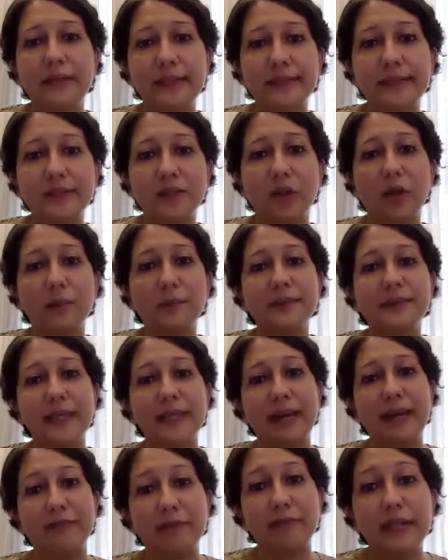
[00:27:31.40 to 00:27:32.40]
ESOPs
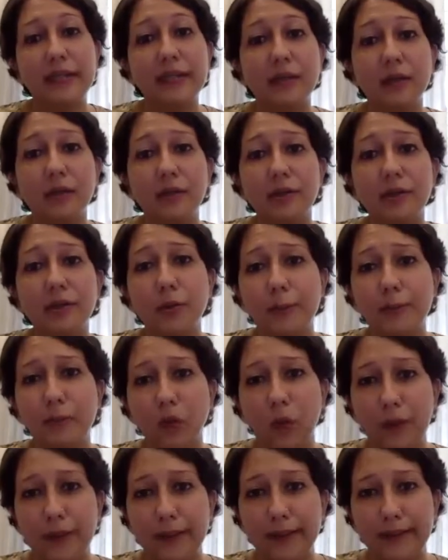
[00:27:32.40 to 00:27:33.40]
every year to
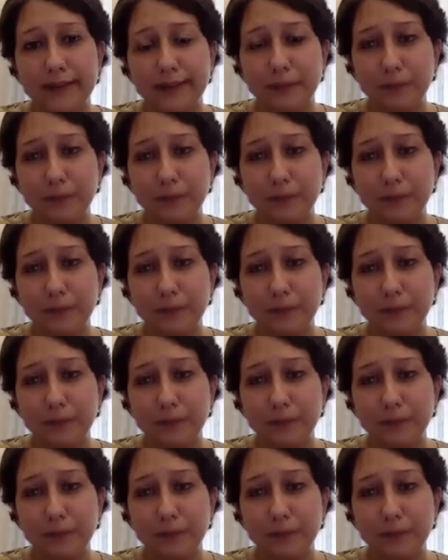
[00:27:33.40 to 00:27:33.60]
employees?